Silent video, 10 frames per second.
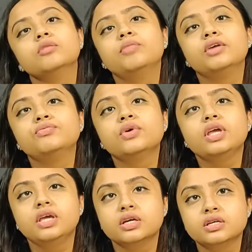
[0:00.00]
But for
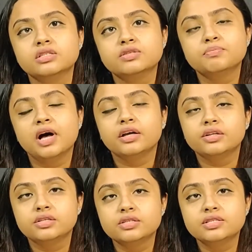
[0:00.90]
years,
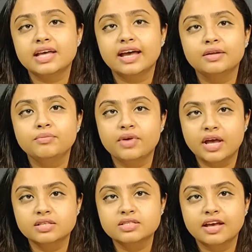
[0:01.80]
marketers and
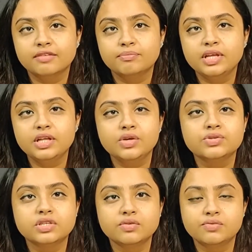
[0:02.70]
brands have been
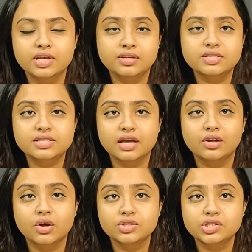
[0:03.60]
using various
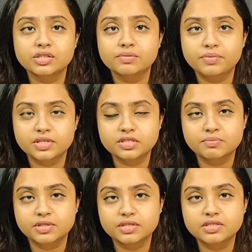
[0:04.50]
psychological
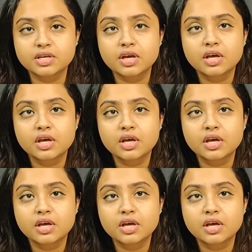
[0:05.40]
principles